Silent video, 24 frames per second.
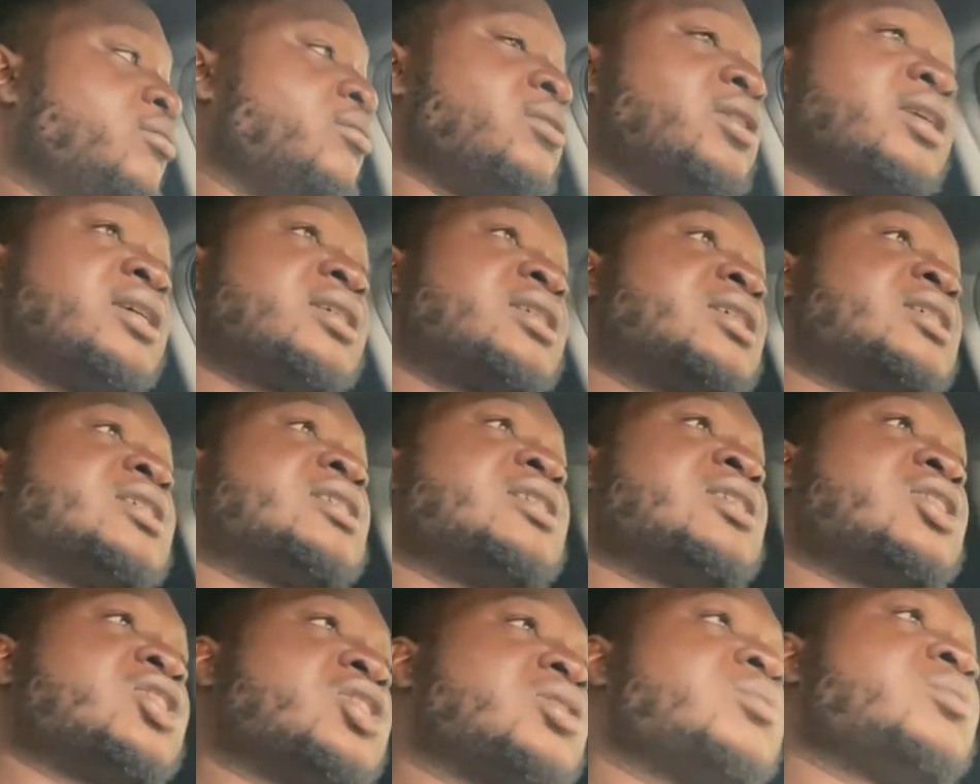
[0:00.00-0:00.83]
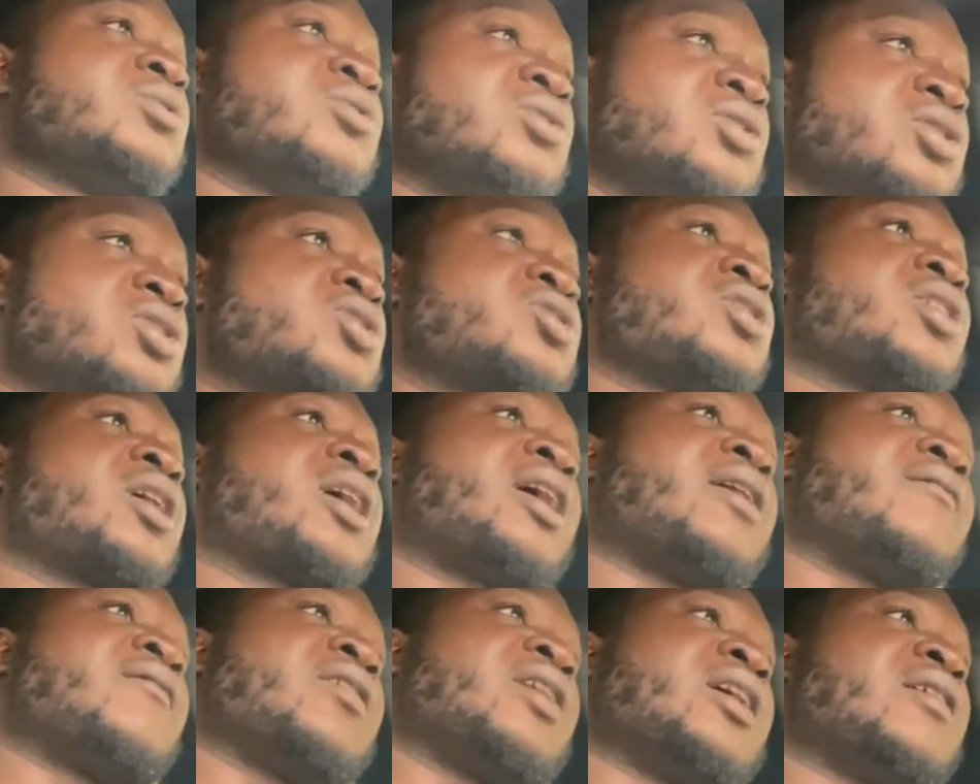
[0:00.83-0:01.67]
this is the smoothest truck
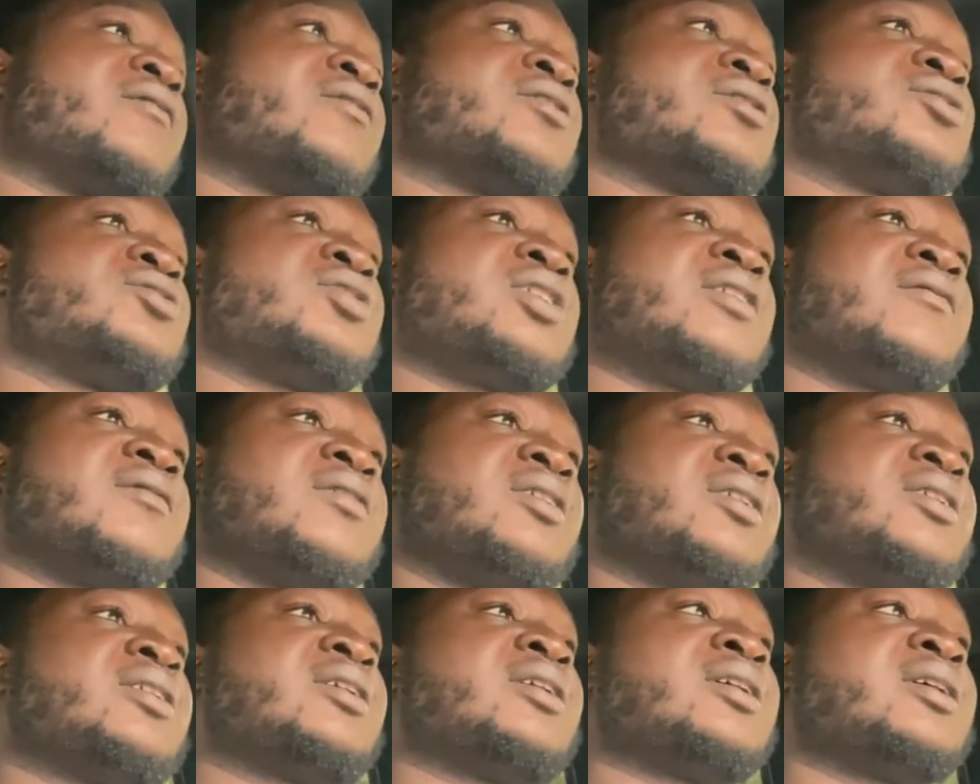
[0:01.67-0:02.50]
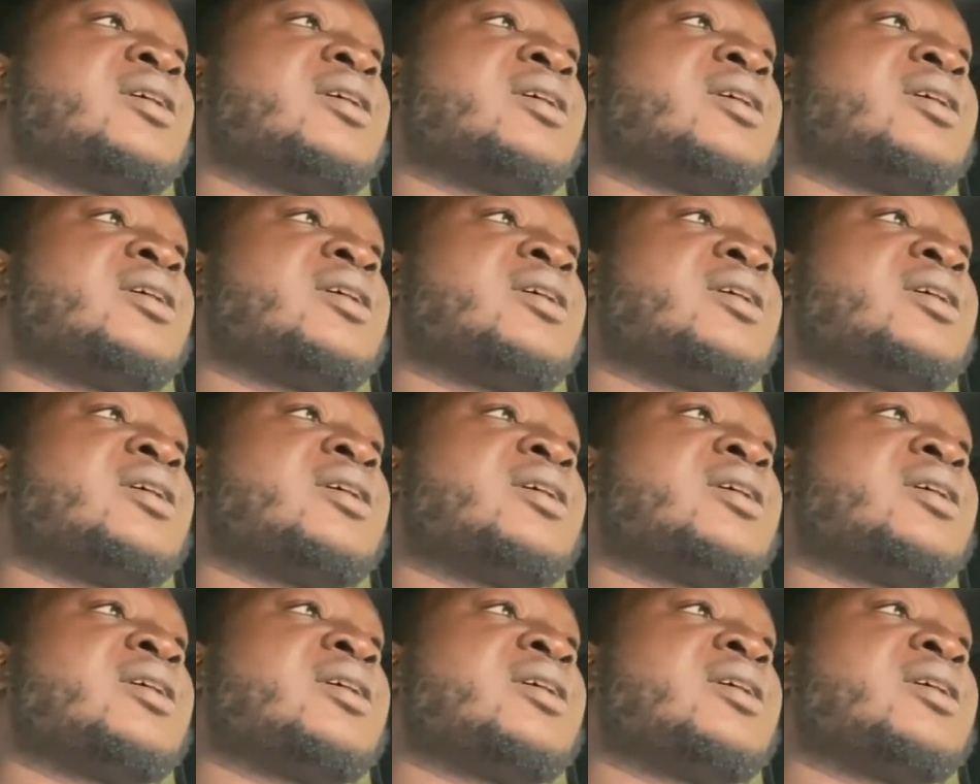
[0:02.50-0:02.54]
I've ever driven,